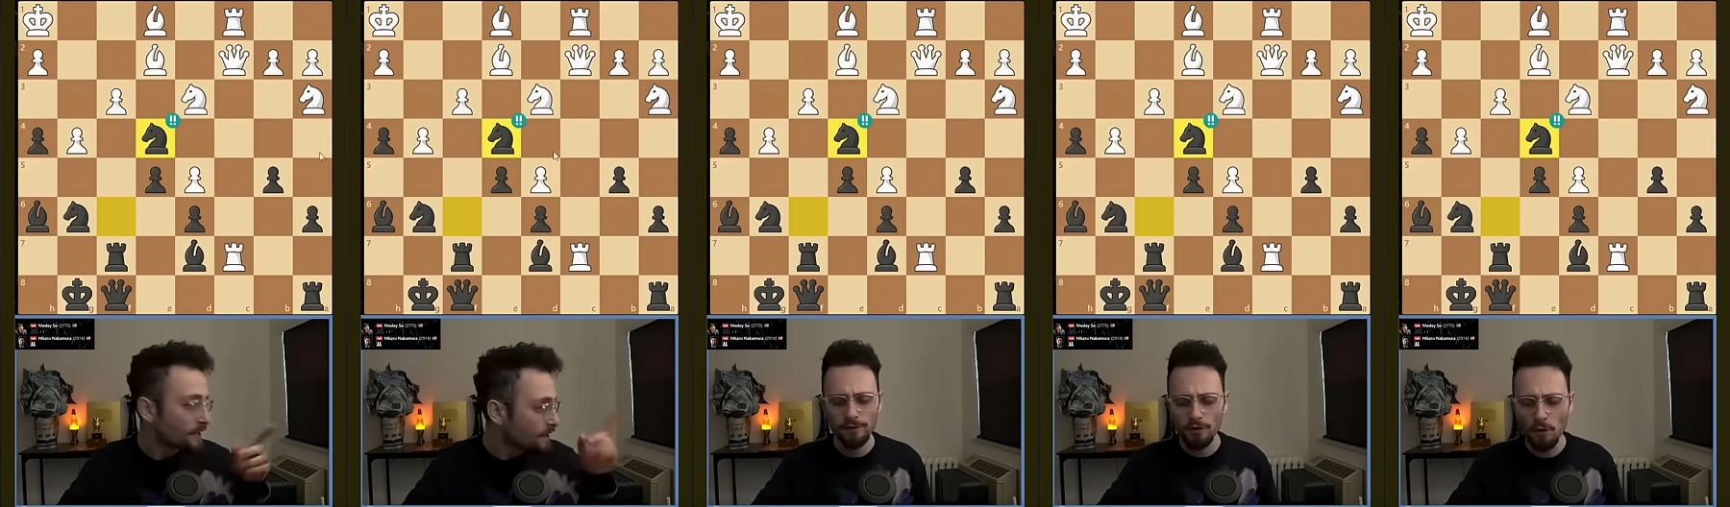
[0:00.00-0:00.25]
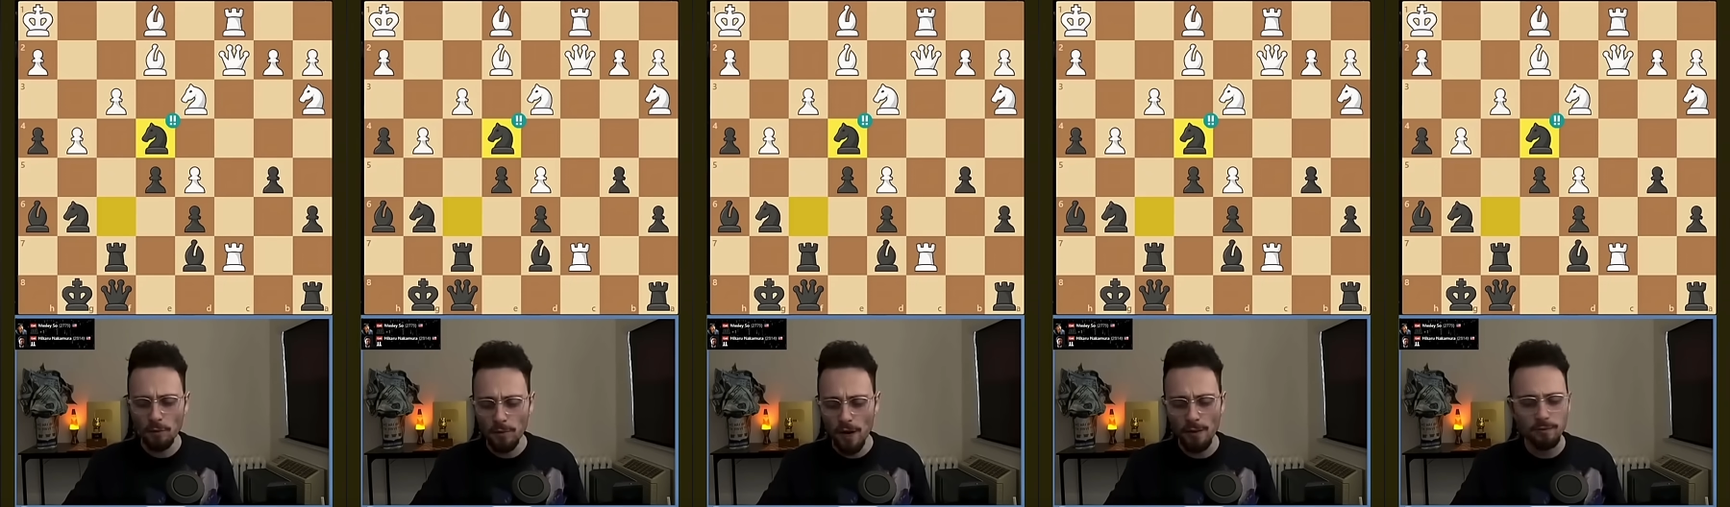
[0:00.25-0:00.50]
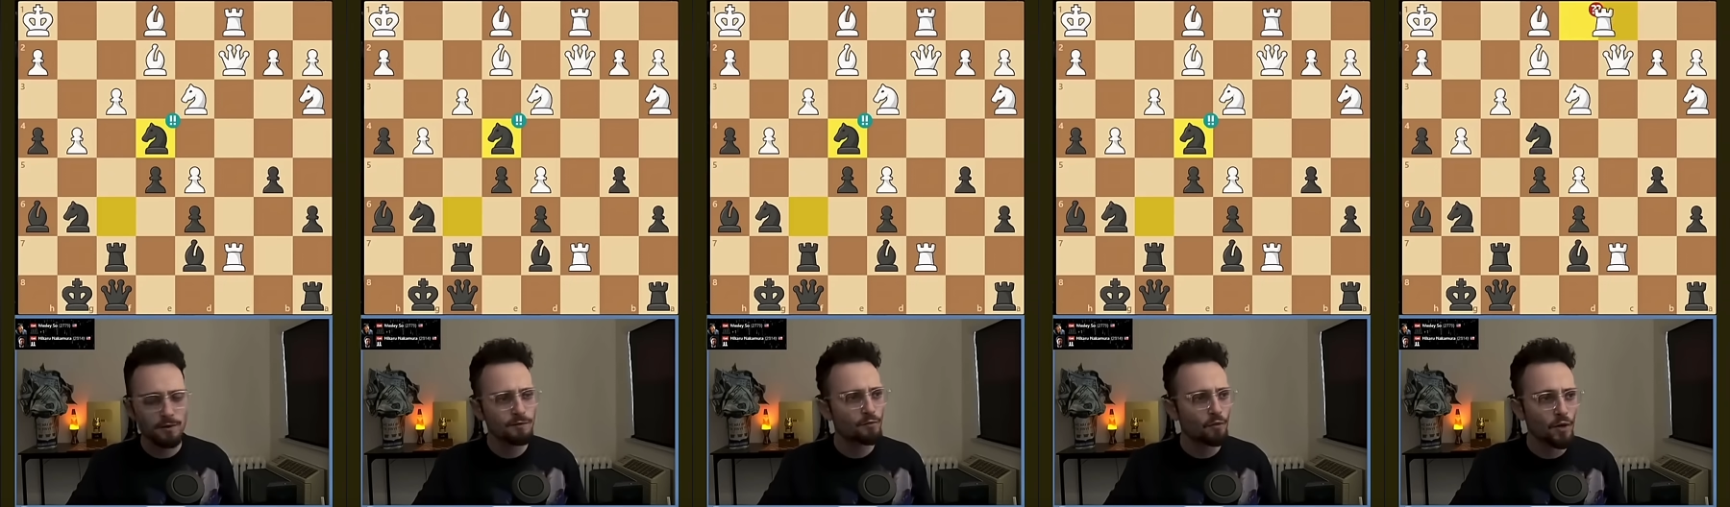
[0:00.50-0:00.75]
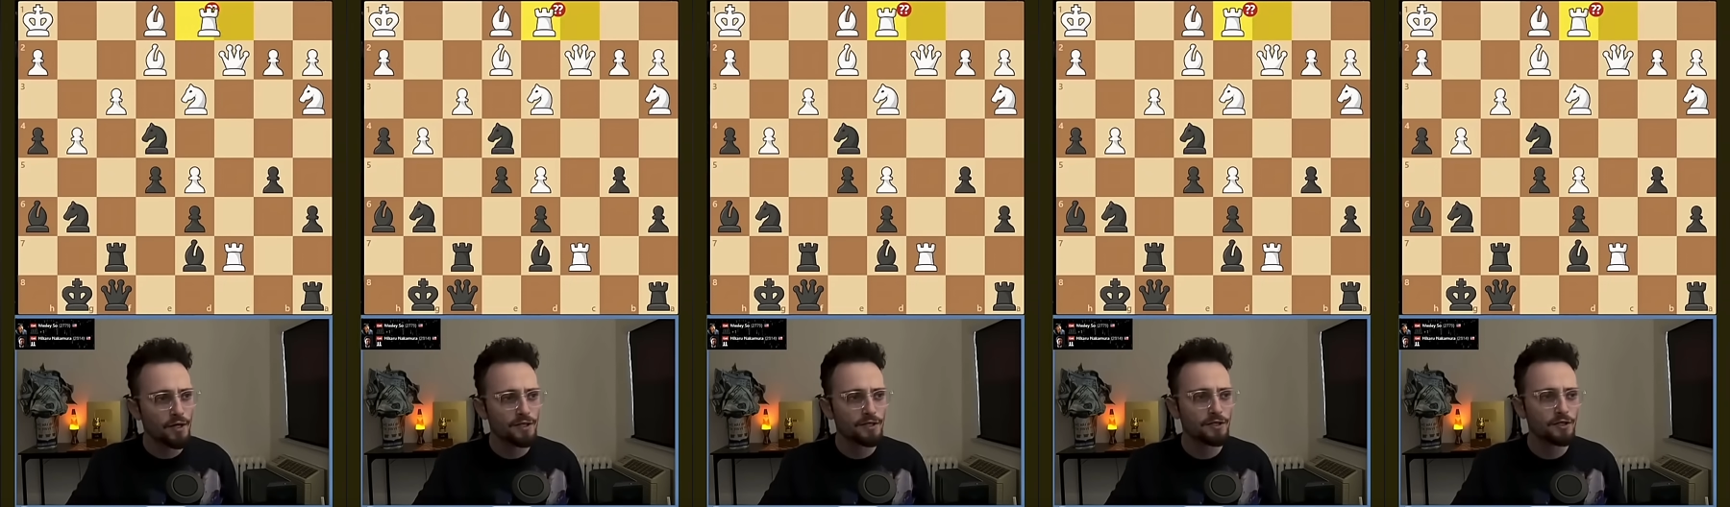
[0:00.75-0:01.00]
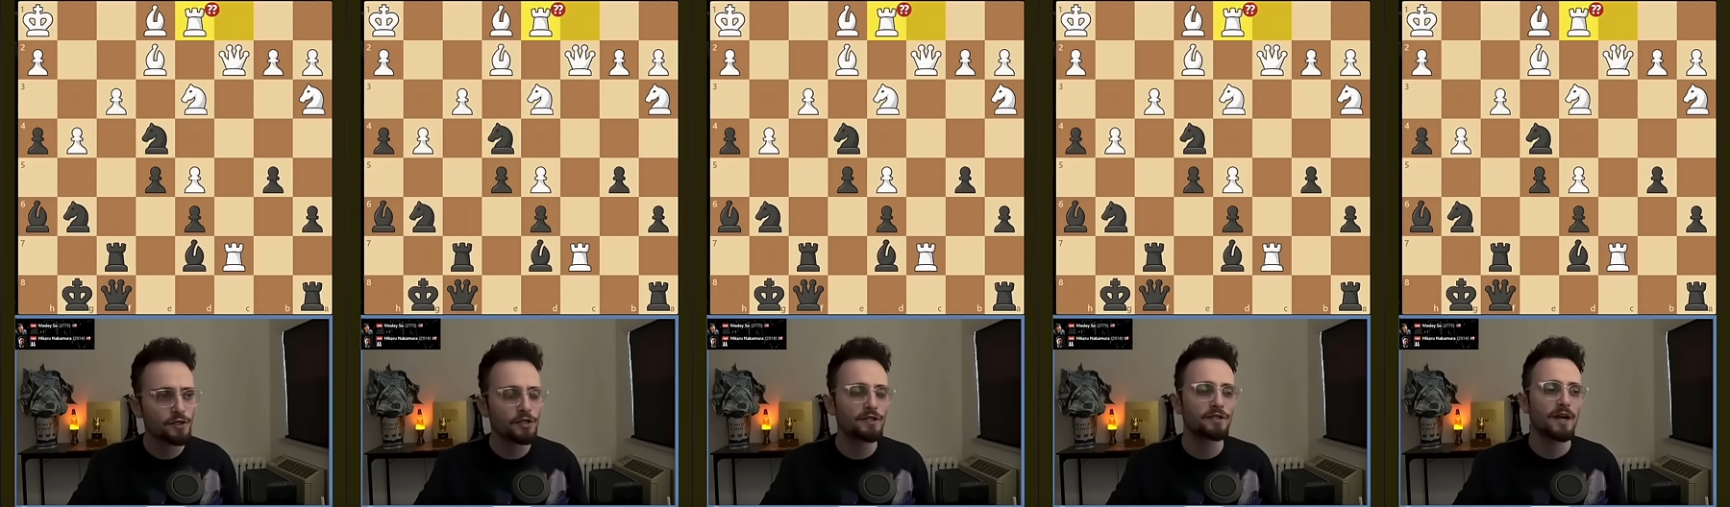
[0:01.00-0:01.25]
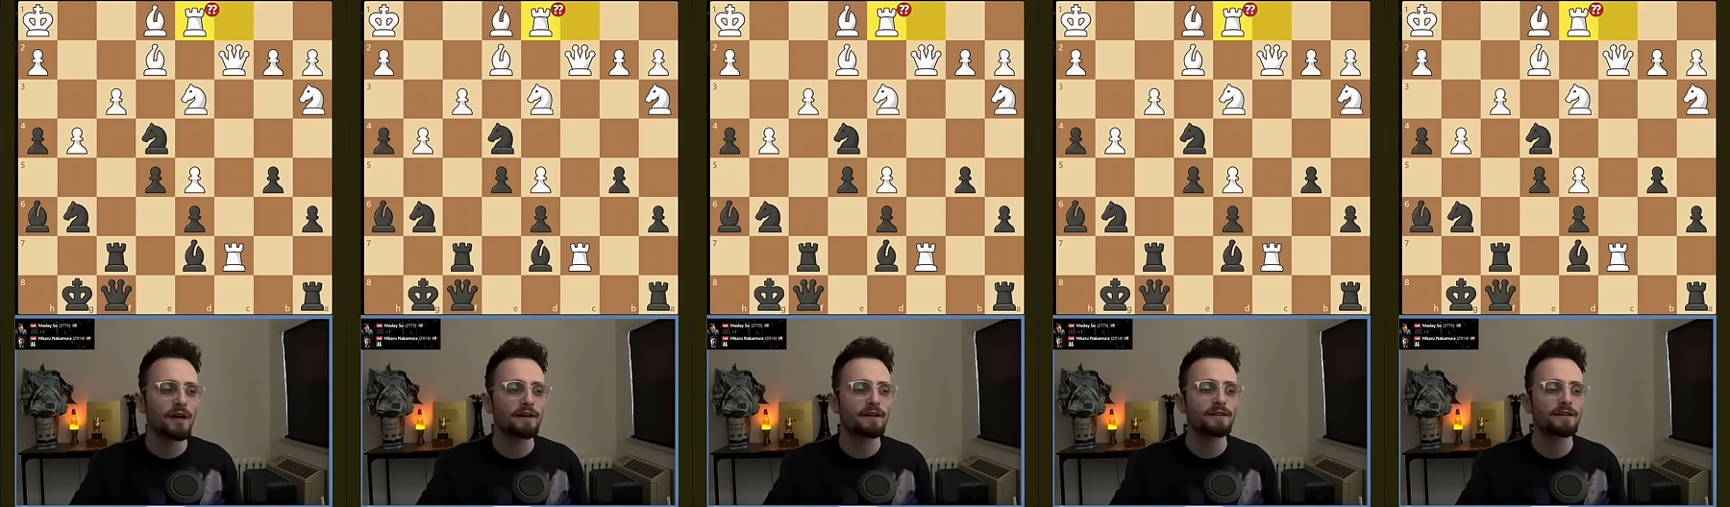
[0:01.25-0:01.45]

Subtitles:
But no problem, Wesley's just not